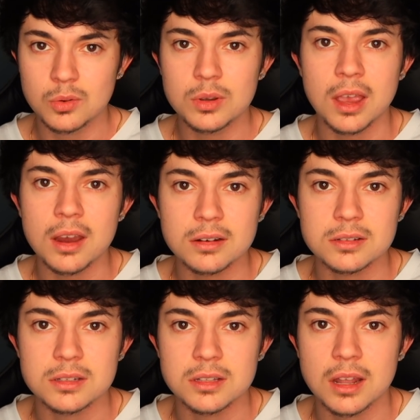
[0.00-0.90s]
Who
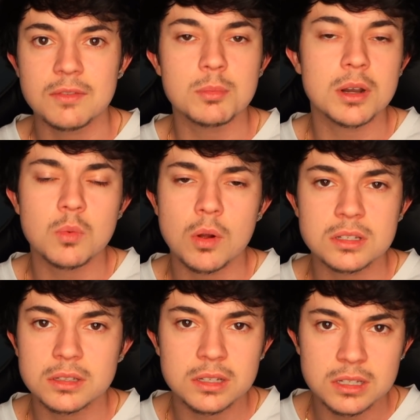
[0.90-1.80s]
cares? Not everybody
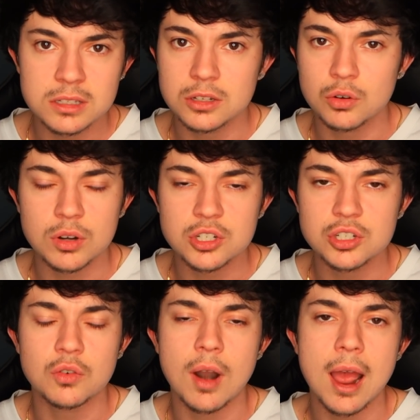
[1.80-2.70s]
wants to listen to
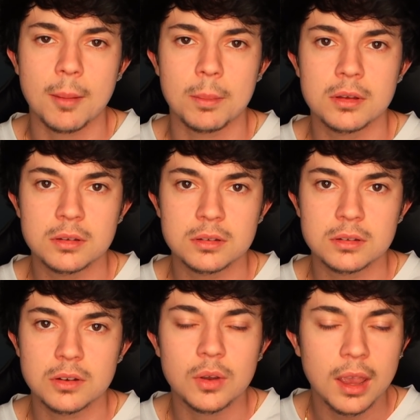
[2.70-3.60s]
Christian rap,
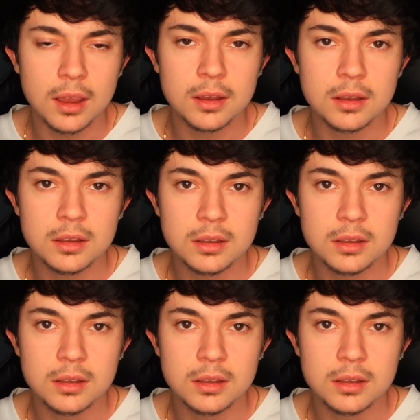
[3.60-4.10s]
okay?